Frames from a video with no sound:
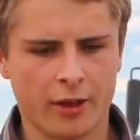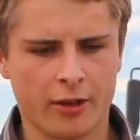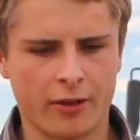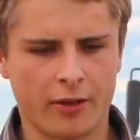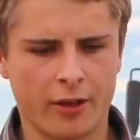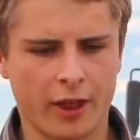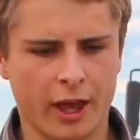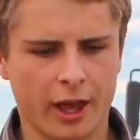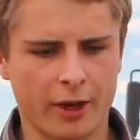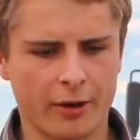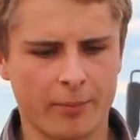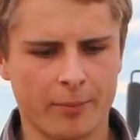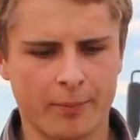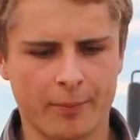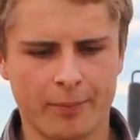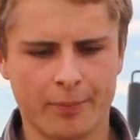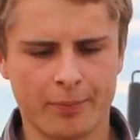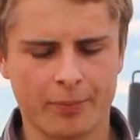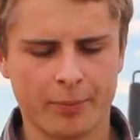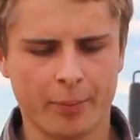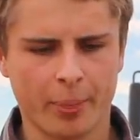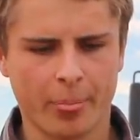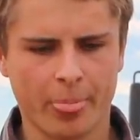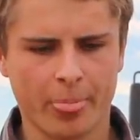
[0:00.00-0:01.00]
and then
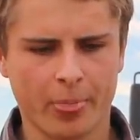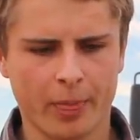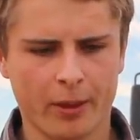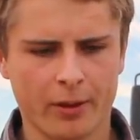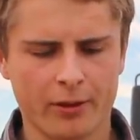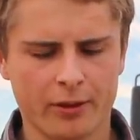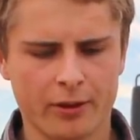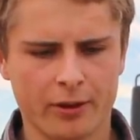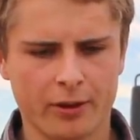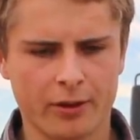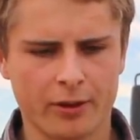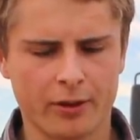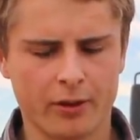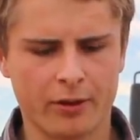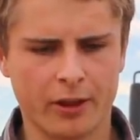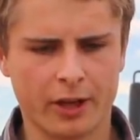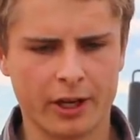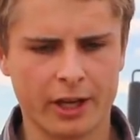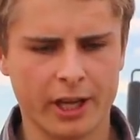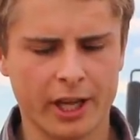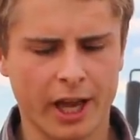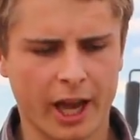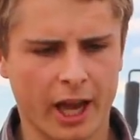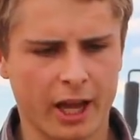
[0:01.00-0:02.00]
and
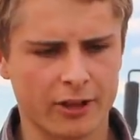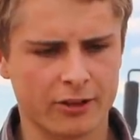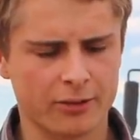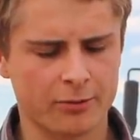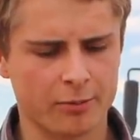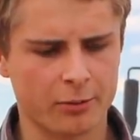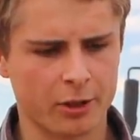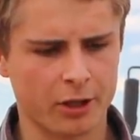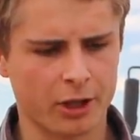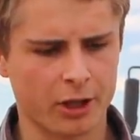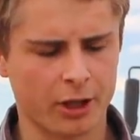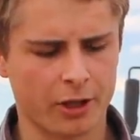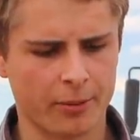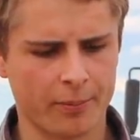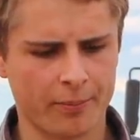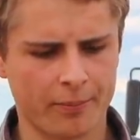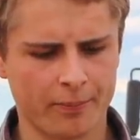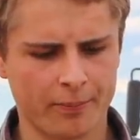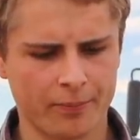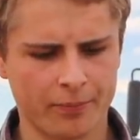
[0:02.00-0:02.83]
then he asked me